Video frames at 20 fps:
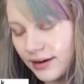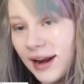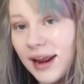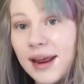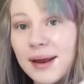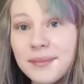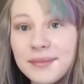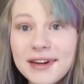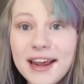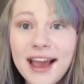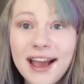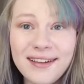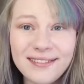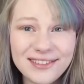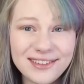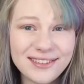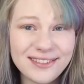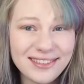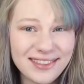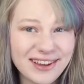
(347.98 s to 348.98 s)
named
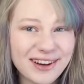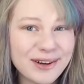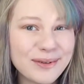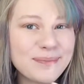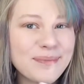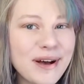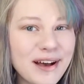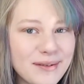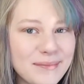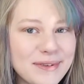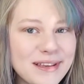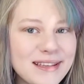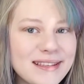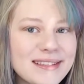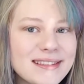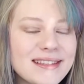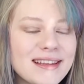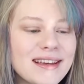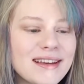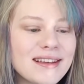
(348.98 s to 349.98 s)
after their
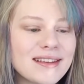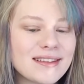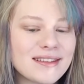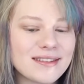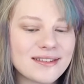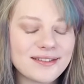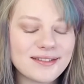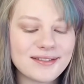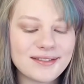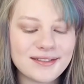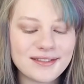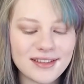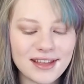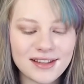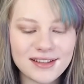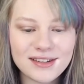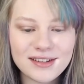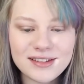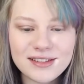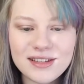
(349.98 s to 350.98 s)
puppies, so
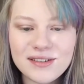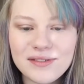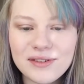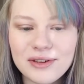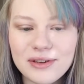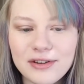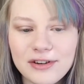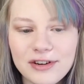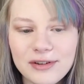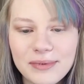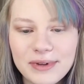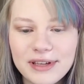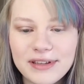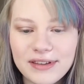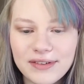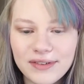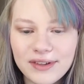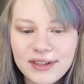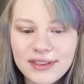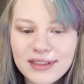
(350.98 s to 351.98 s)
that's just even cuter because
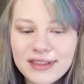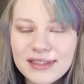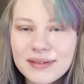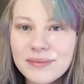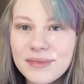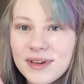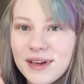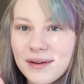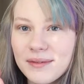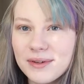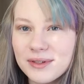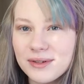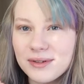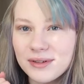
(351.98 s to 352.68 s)
I feel like that's something I would